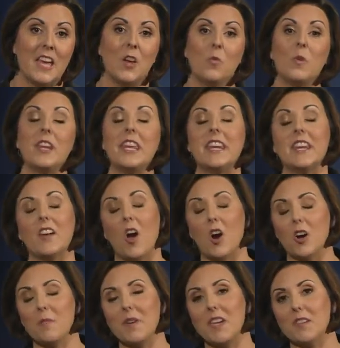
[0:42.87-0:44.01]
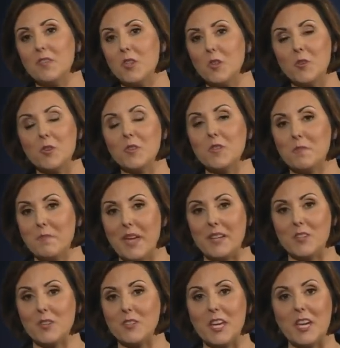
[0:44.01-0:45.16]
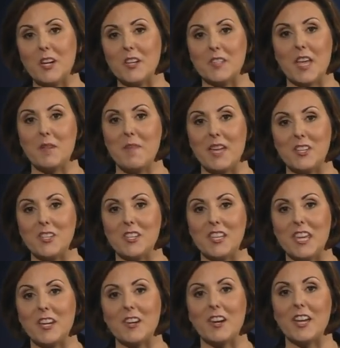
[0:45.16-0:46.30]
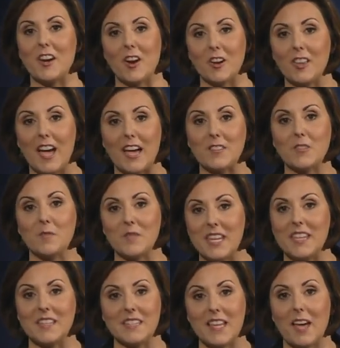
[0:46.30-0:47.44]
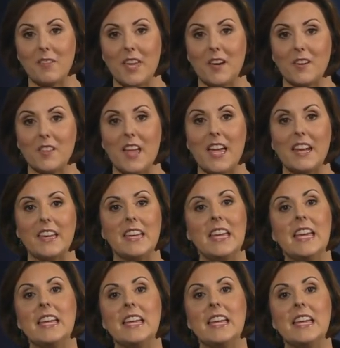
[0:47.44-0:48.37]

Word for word: We need an army of tutors and mentors here, as I mentioned, here in our classrooms in South Carolina,